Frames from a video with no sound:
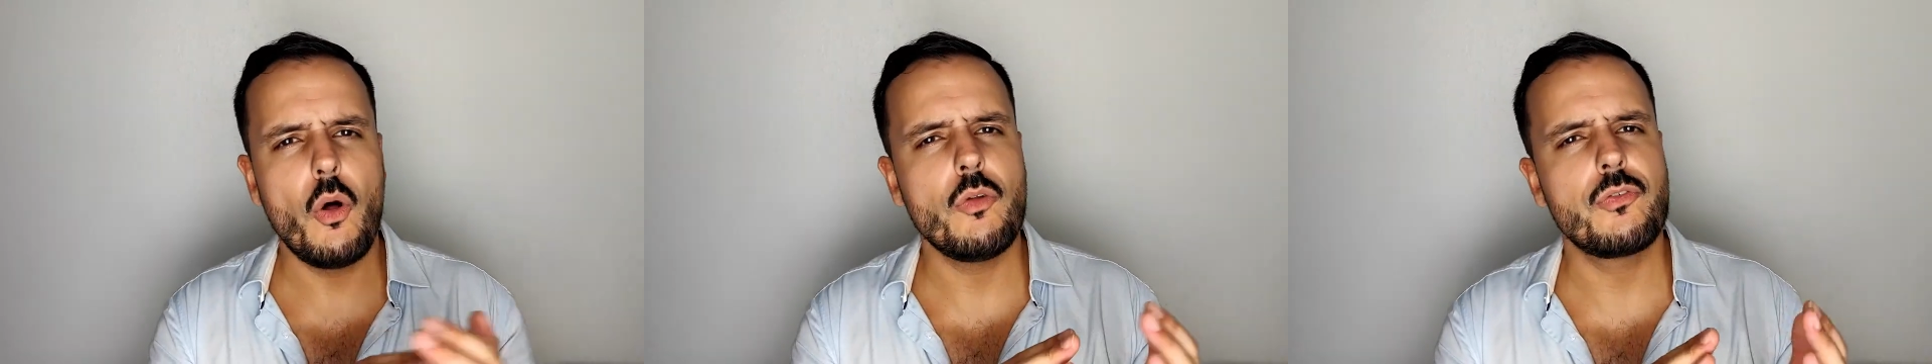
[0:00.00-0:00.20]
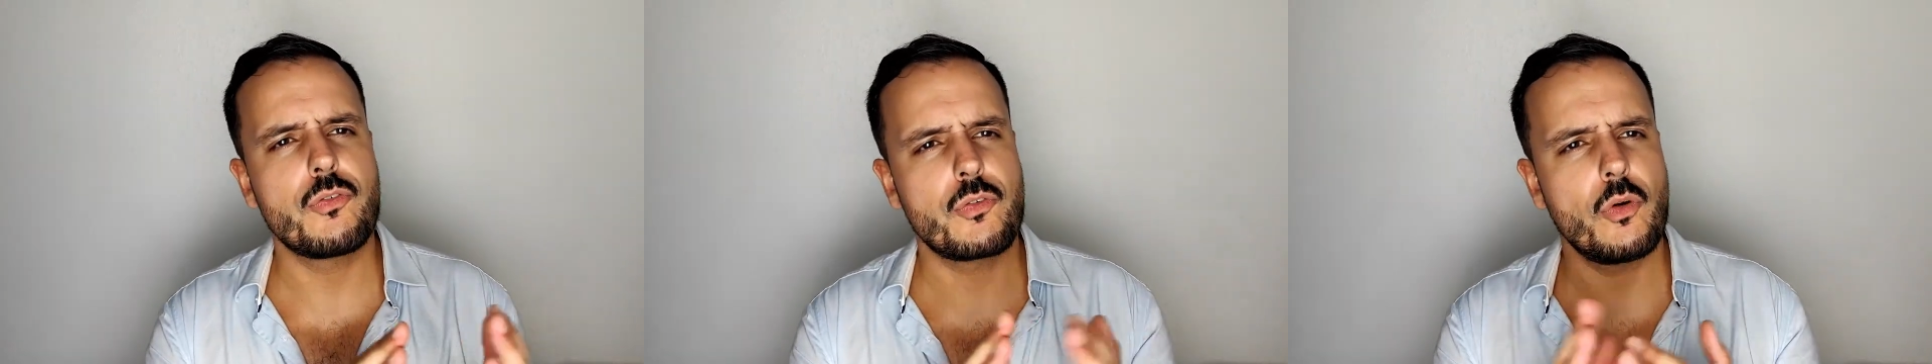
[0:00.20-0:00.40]

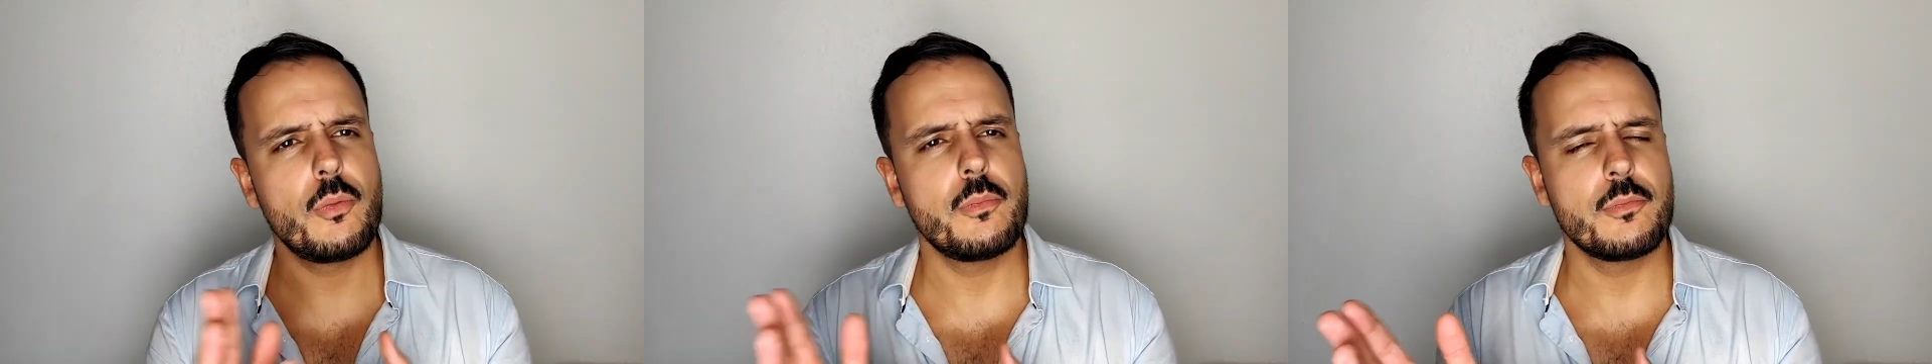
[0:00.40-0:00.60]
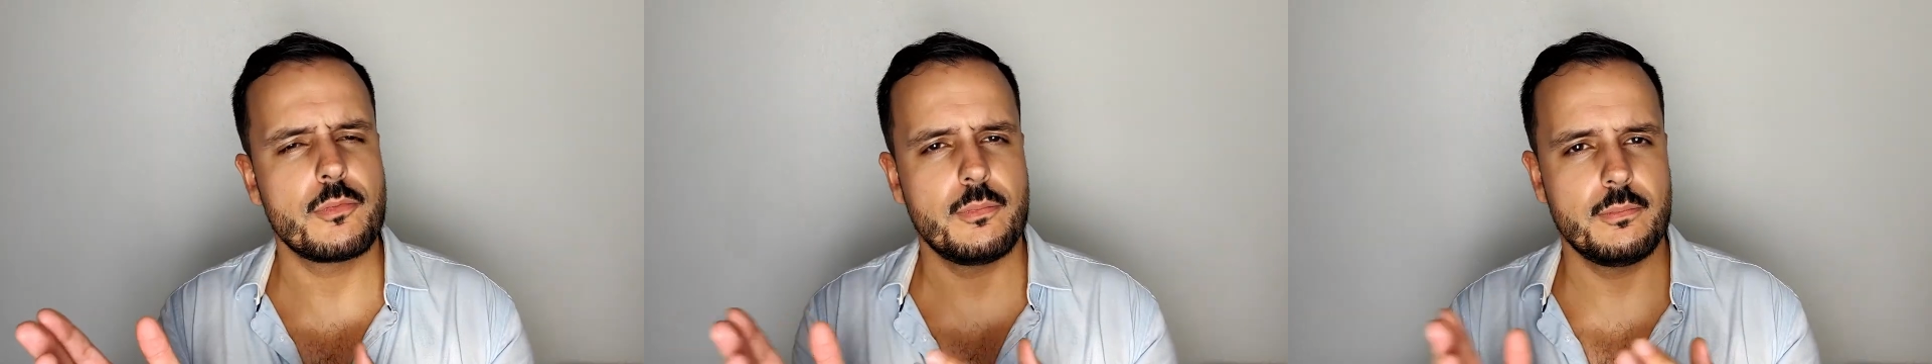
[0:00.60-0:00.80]
all
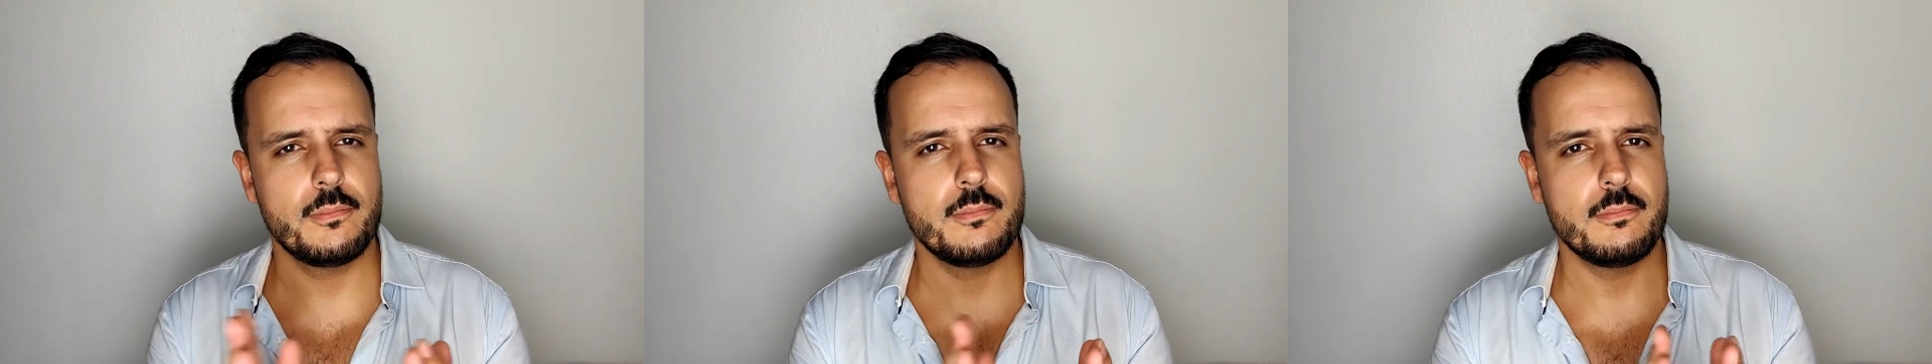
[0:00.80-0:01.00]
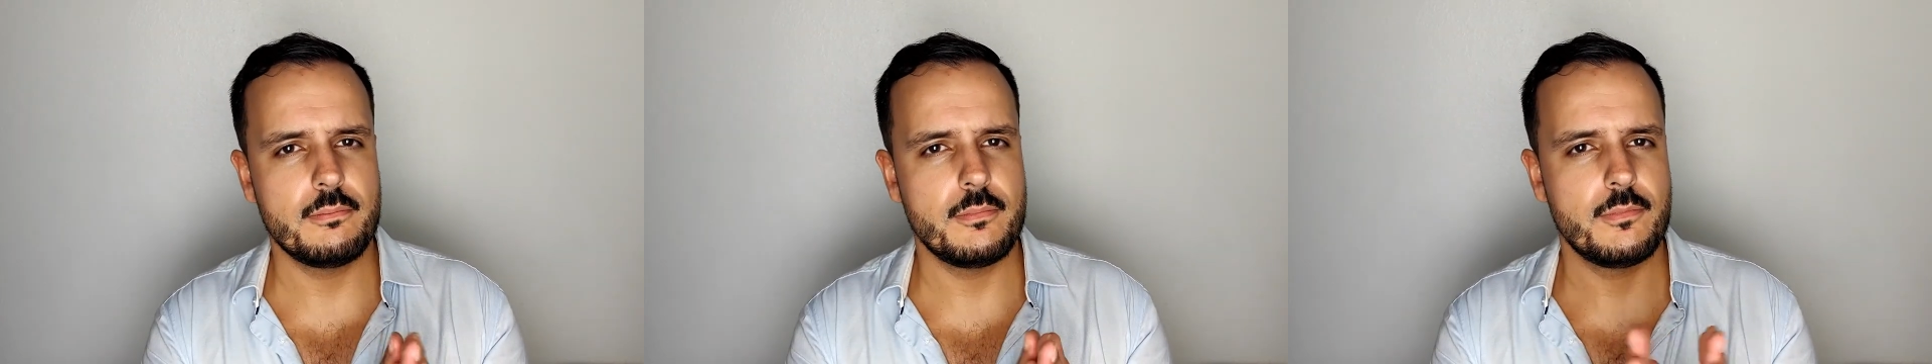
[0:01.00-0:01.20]
from
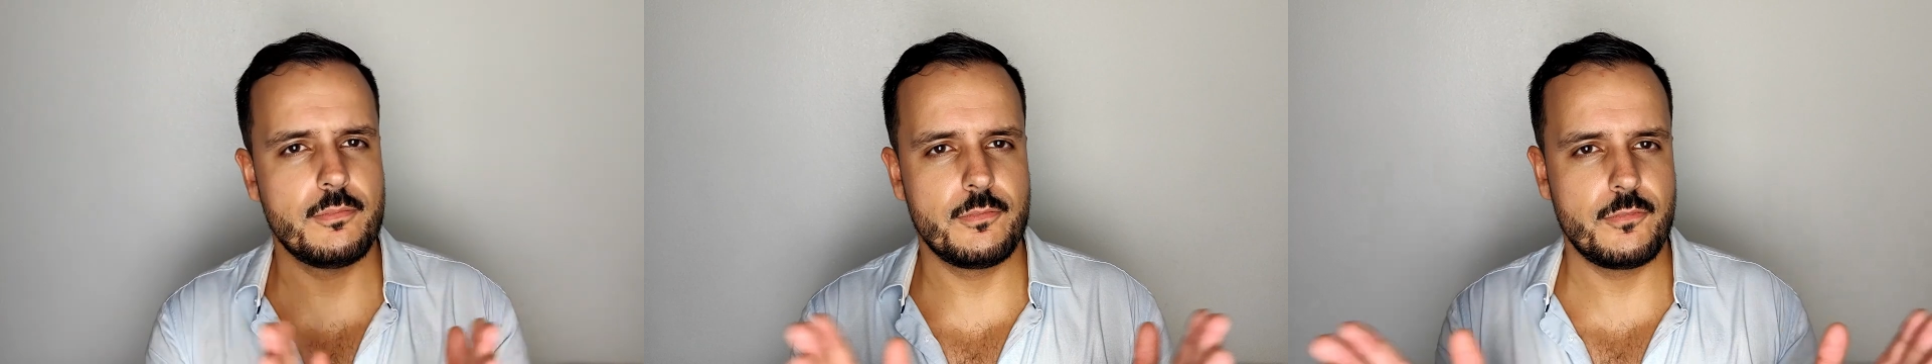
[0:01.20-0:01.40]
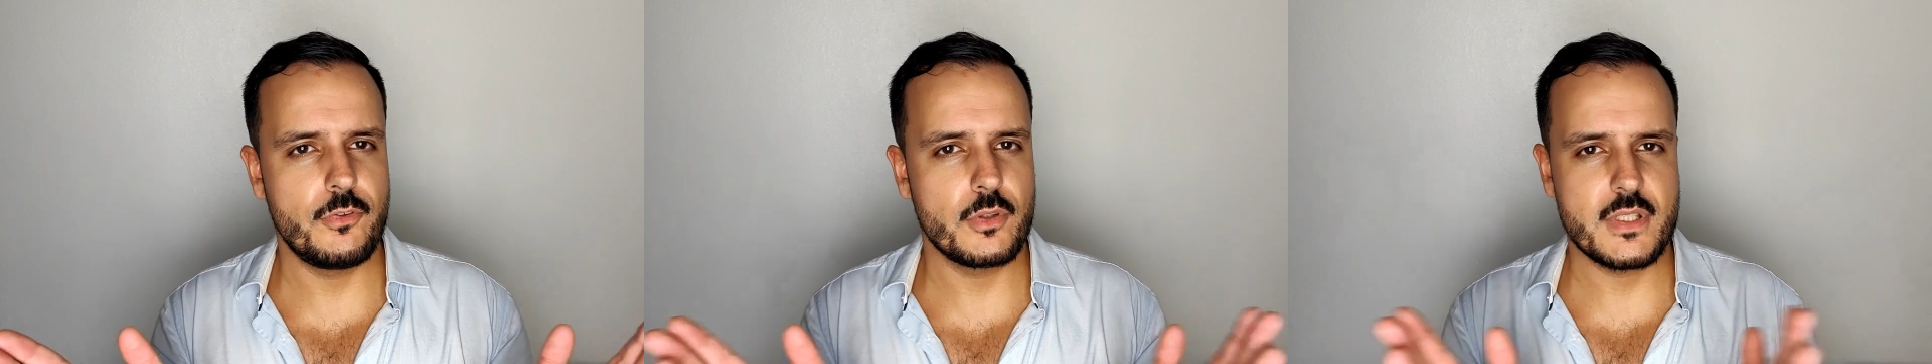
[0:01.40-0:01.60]

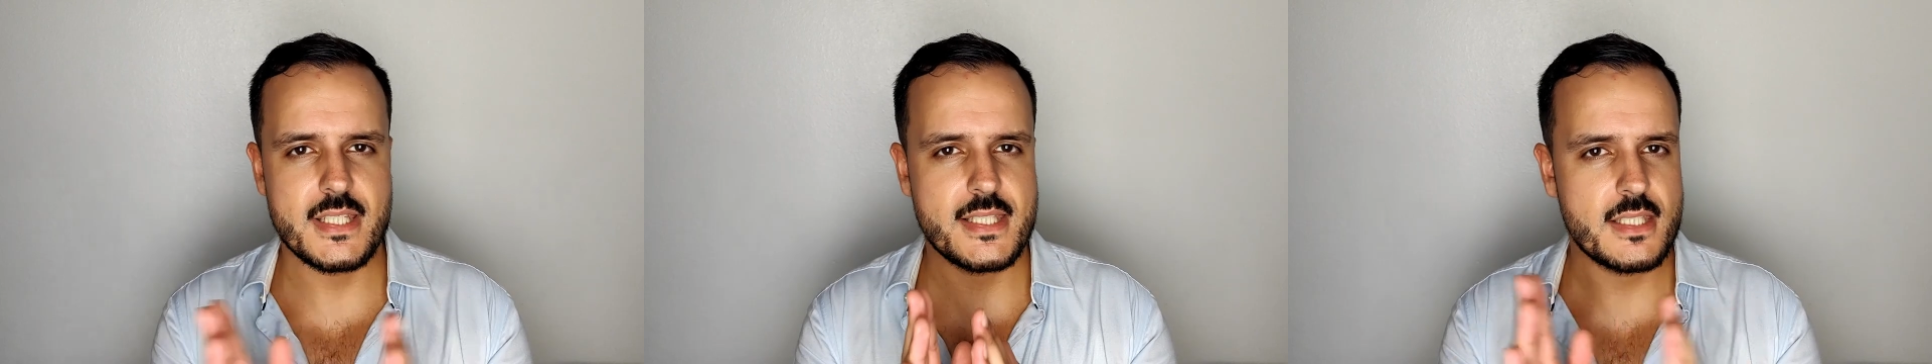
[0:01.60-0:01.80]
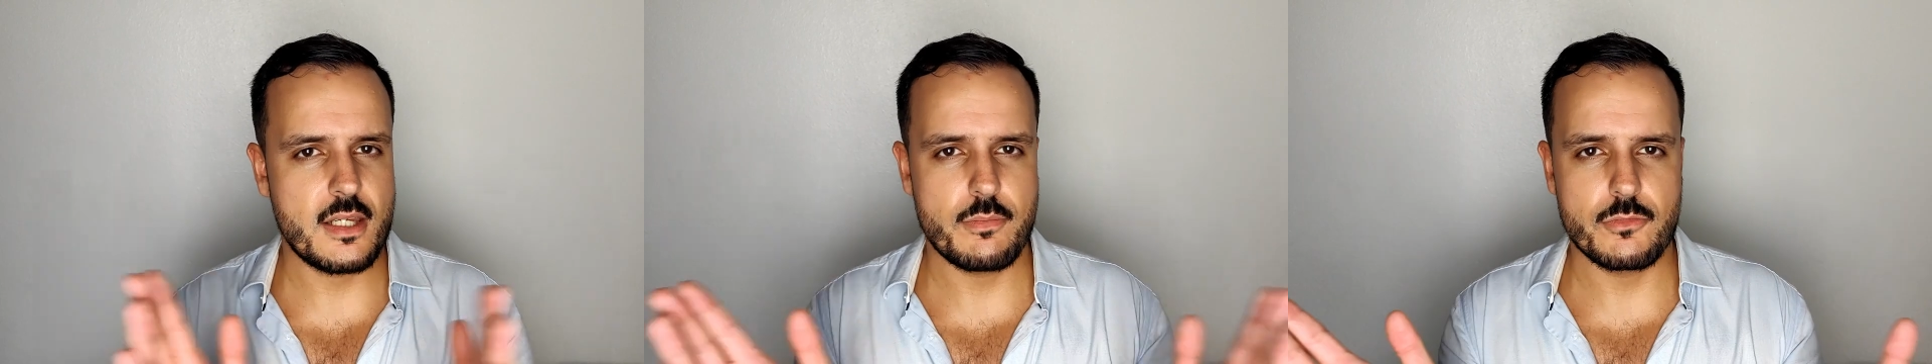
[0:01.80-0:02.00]
for
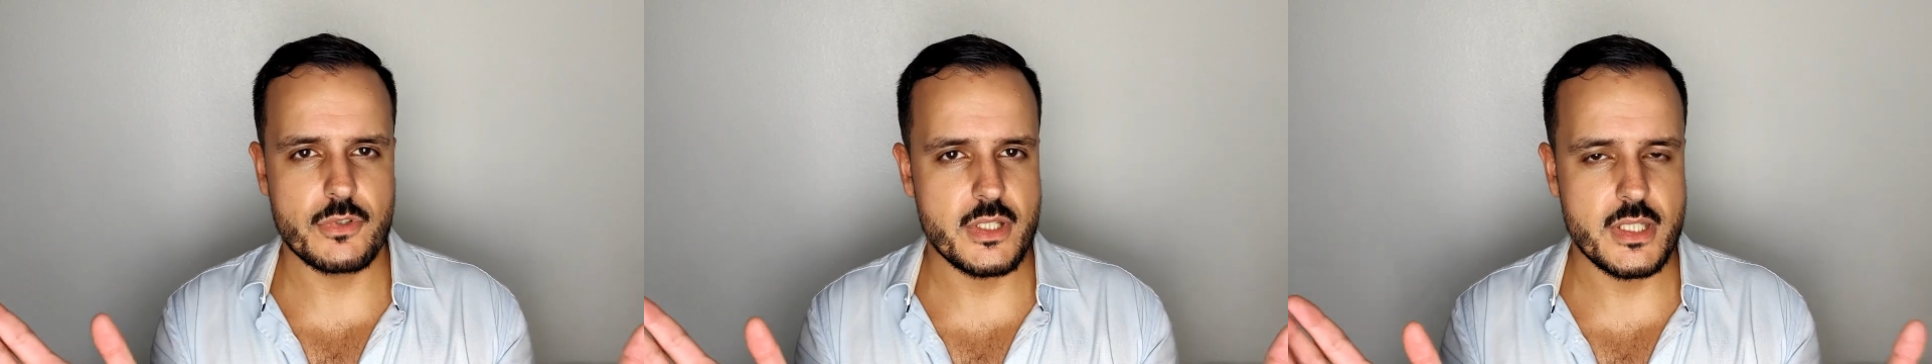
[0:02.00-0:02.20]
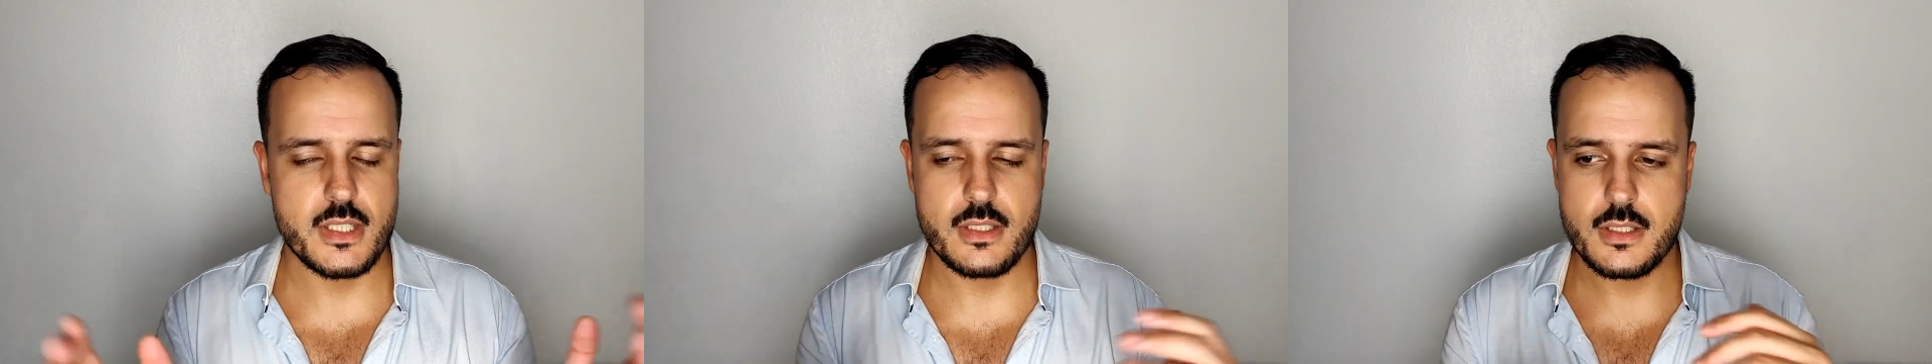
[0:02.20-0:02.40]
the
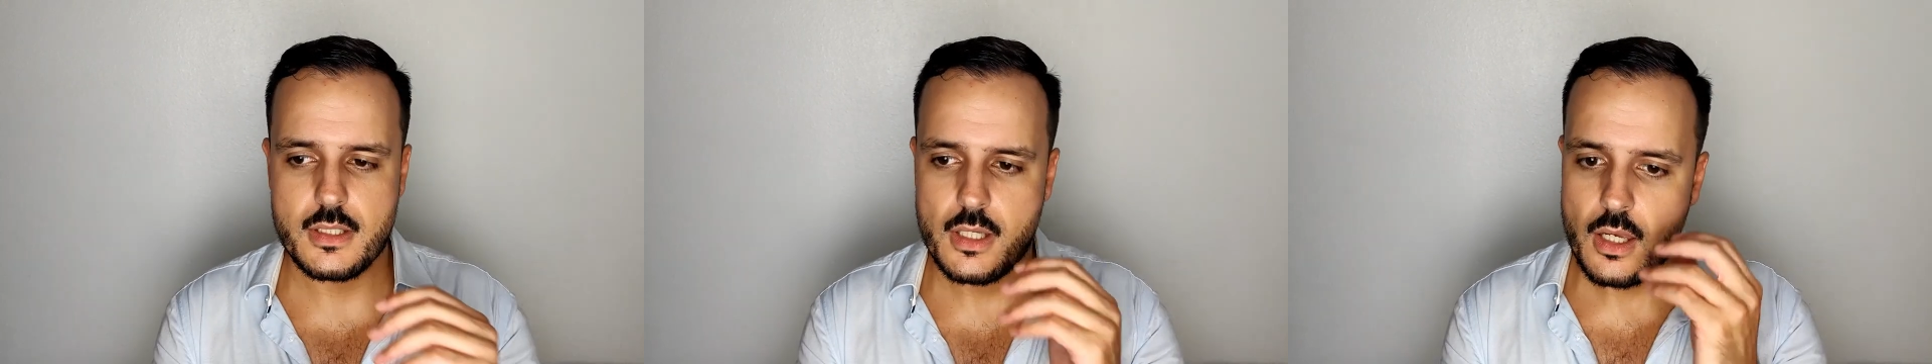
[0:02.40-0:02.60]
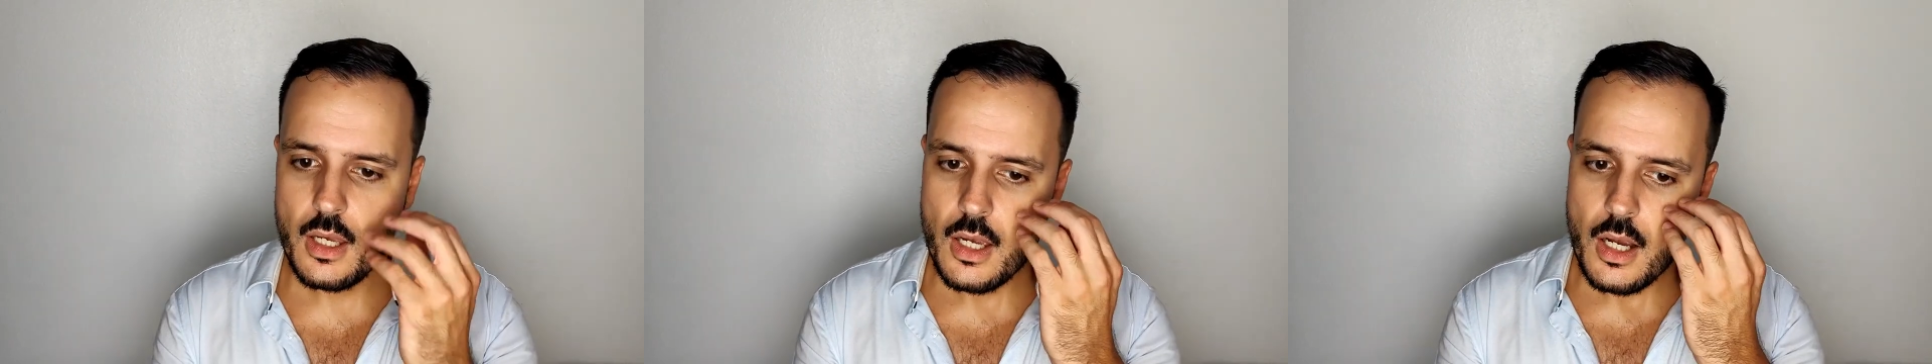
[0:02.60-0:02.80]
same reason.